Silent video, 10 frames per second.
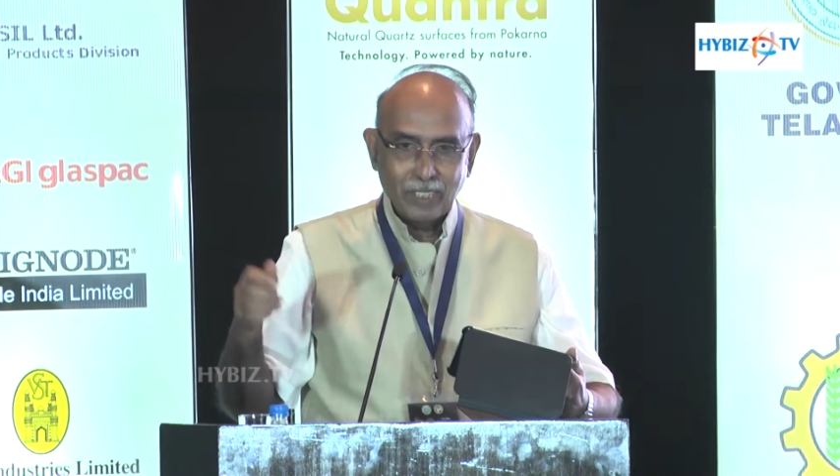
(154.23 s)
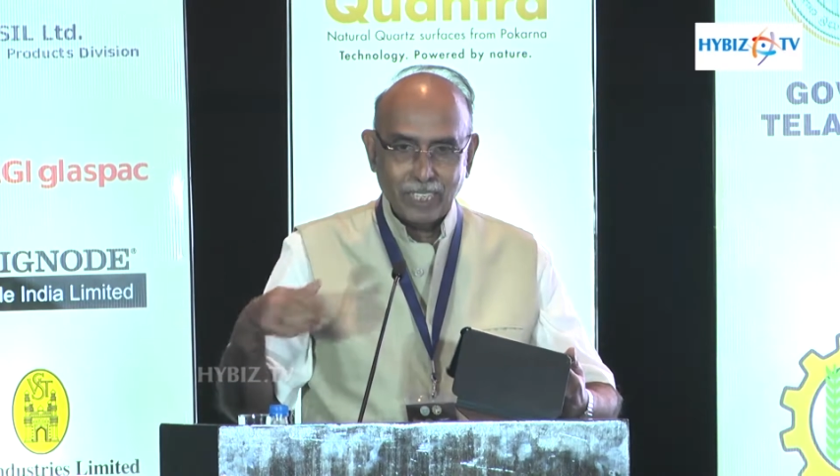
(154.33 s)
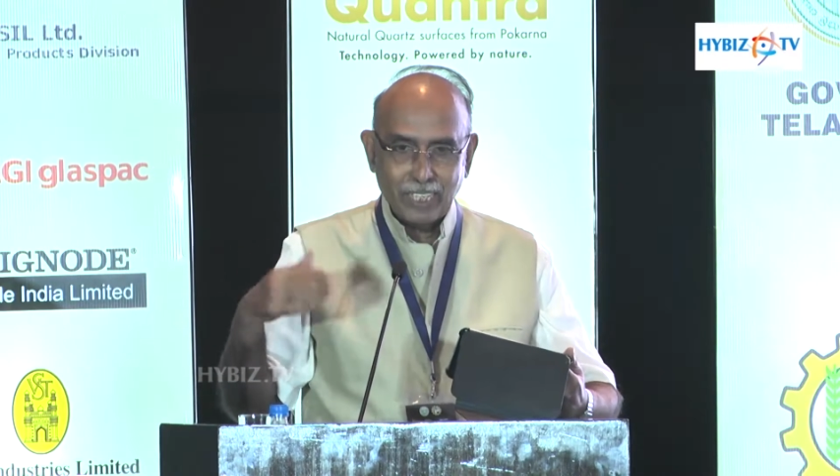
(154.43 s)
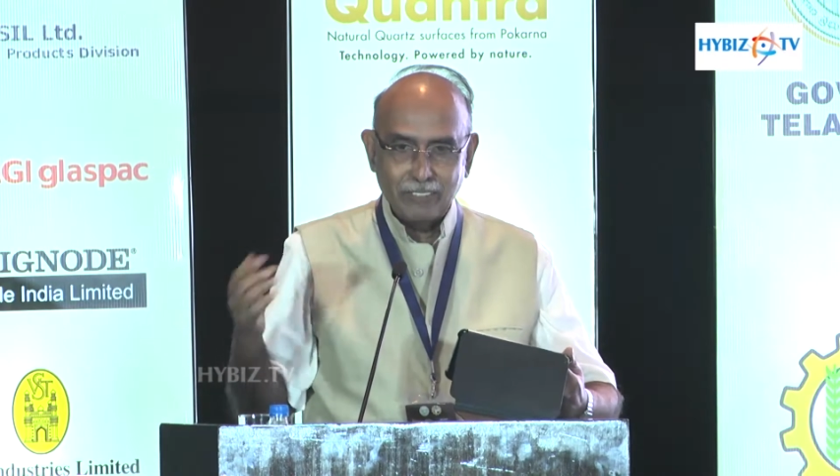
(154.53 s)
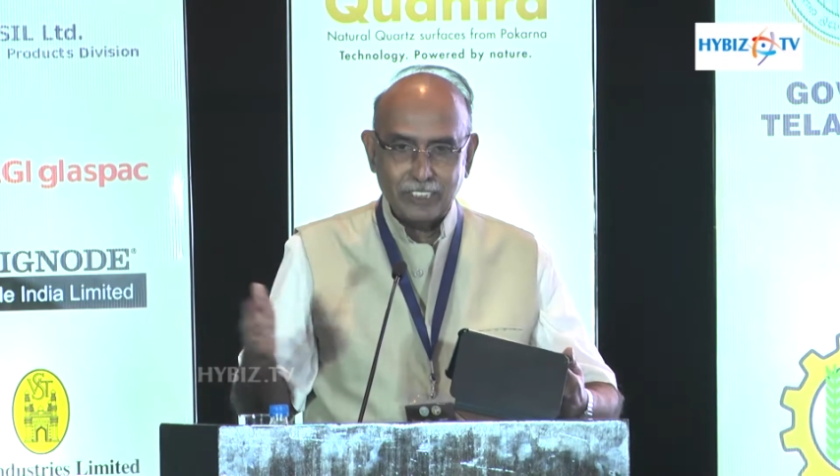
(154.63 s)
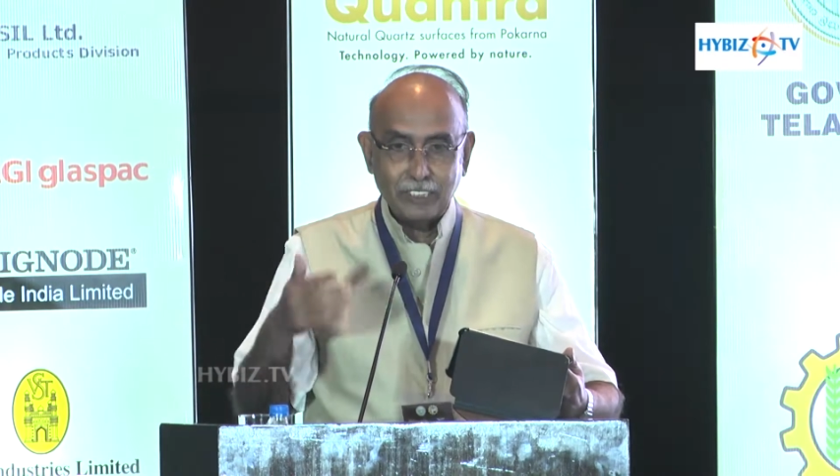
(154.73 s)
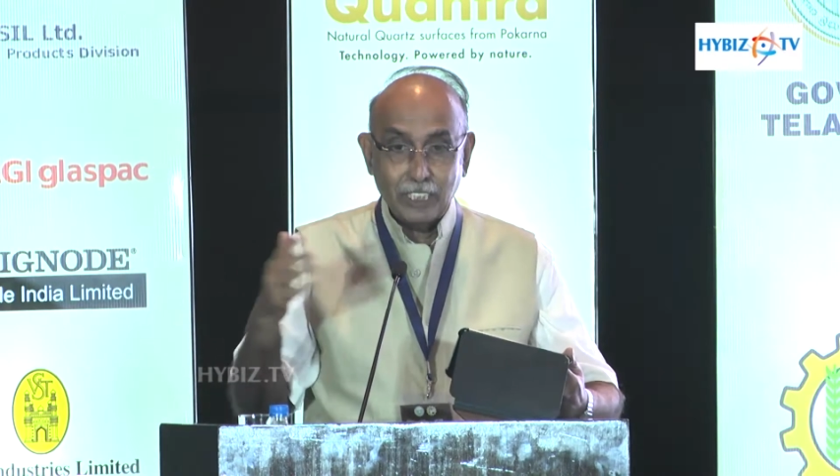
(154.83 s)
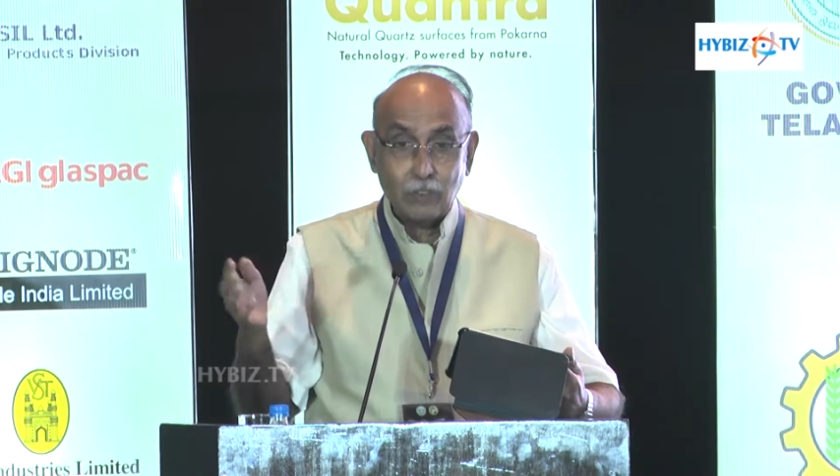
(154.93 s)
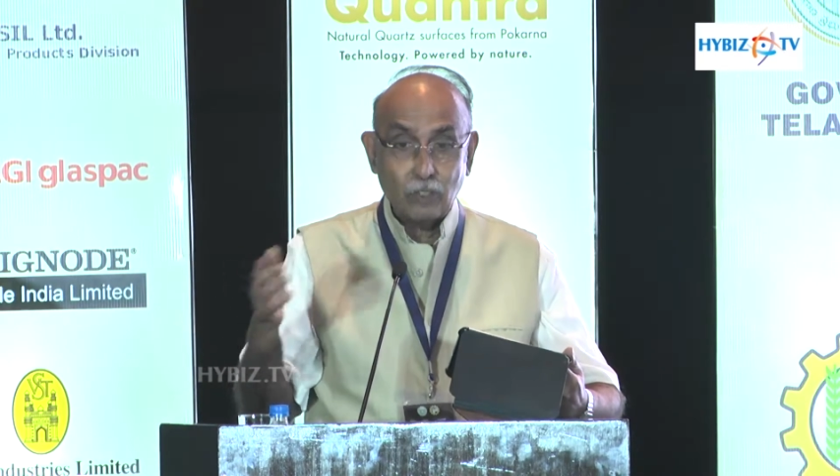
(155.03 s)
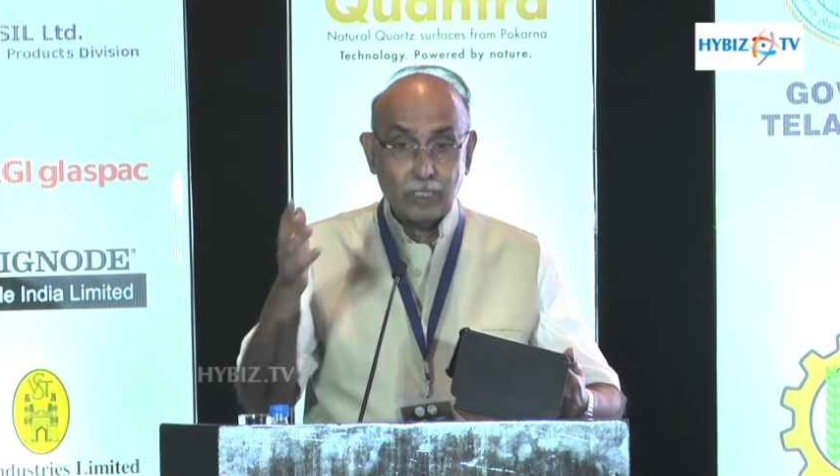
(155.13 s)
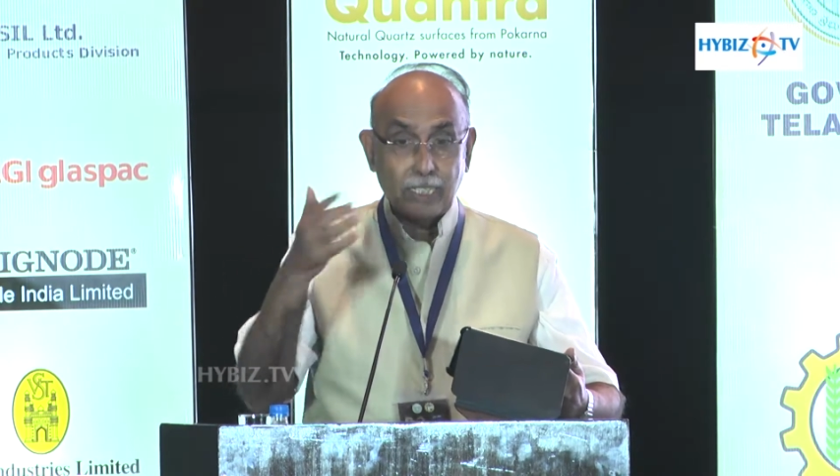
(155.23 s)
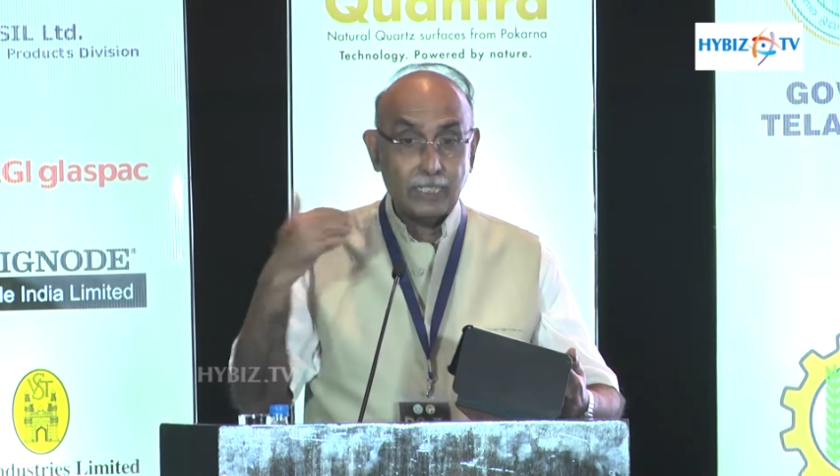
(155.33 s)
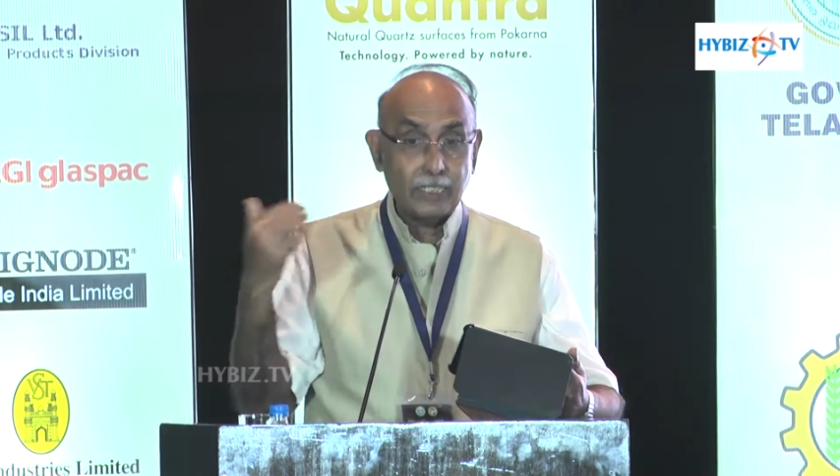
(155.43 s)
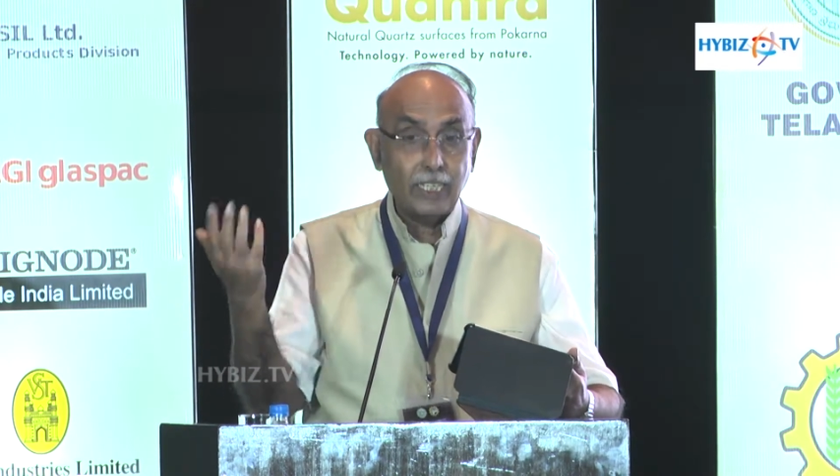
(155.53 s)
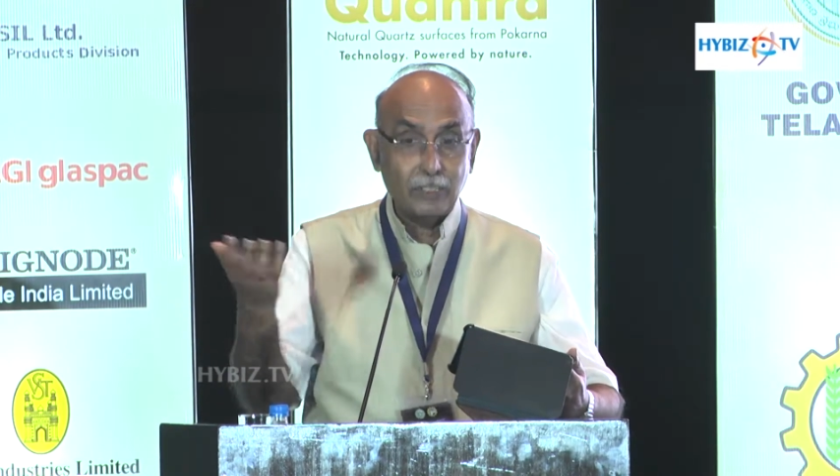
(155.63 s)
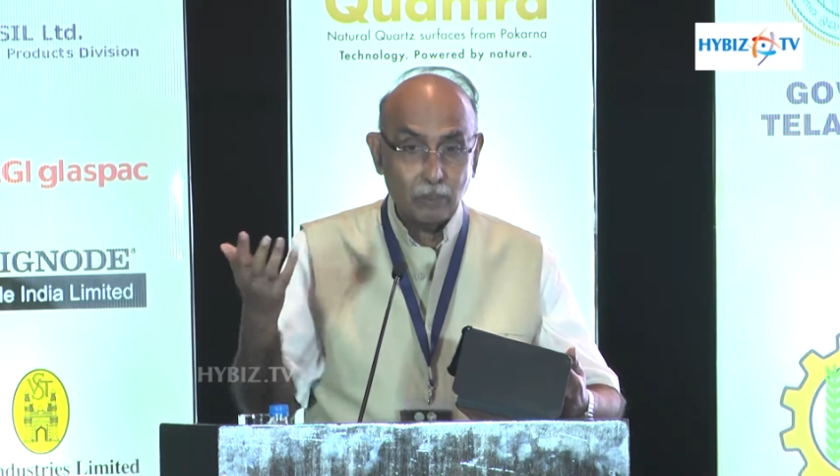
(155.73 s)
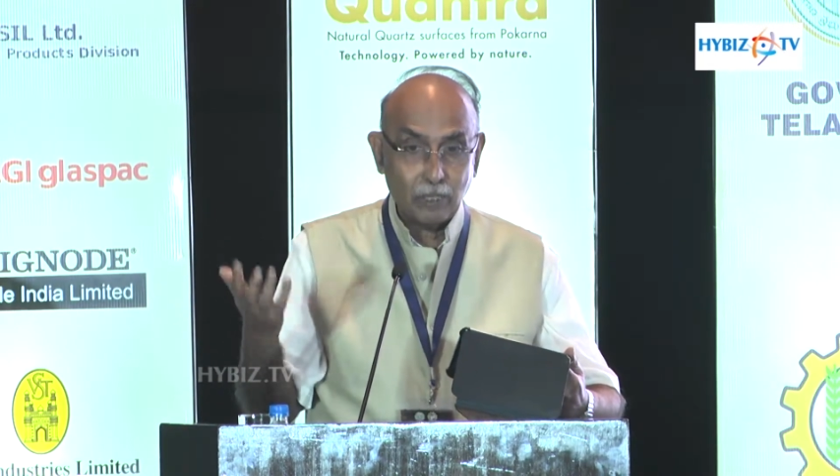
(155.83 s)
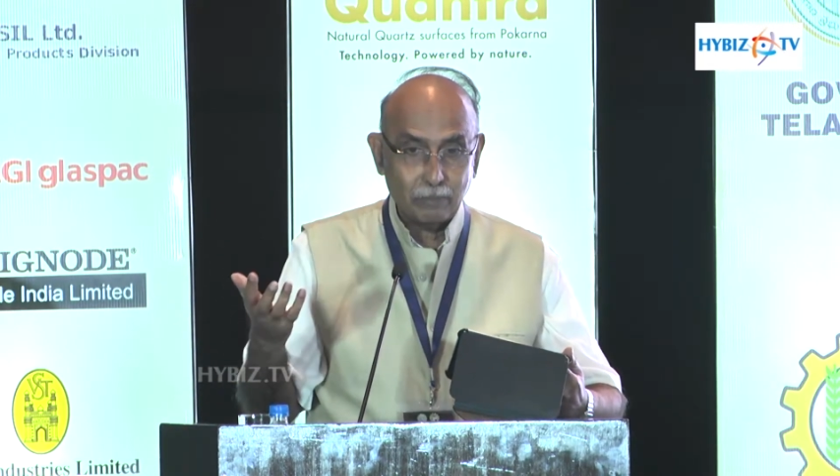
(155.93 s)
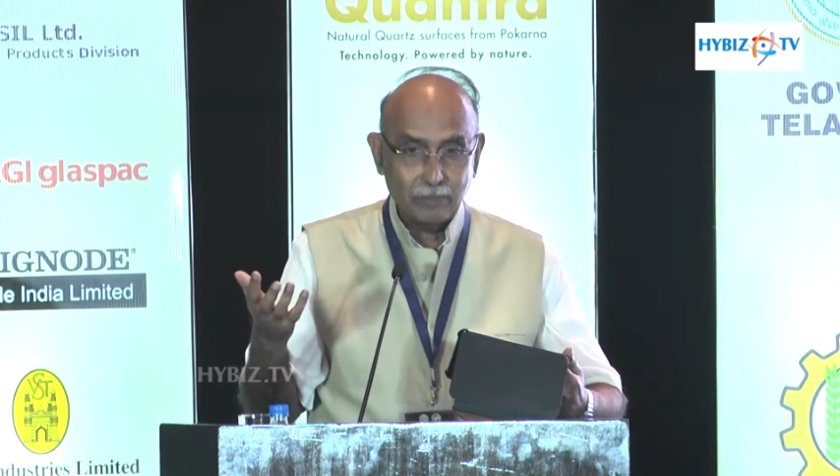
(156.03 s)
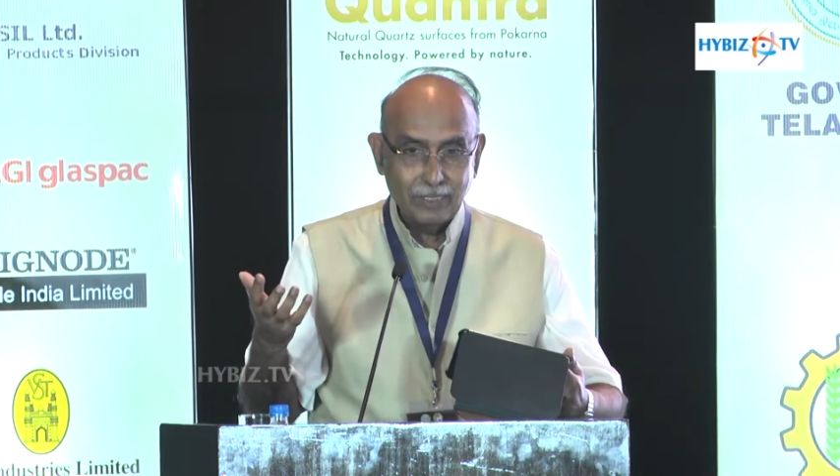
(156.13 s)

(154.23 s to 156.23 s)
which is equal to entire Europe.